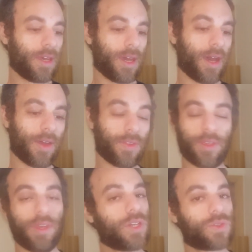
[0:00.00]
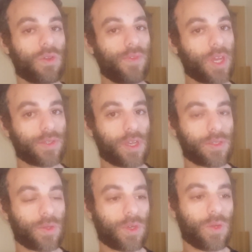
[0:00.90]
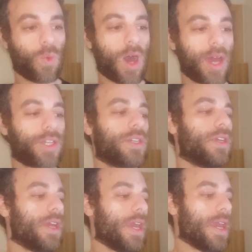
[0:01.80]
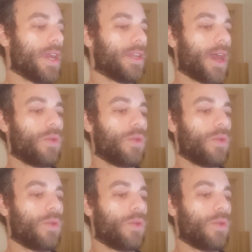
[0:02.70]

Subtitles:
The intro video is also good to watch, and I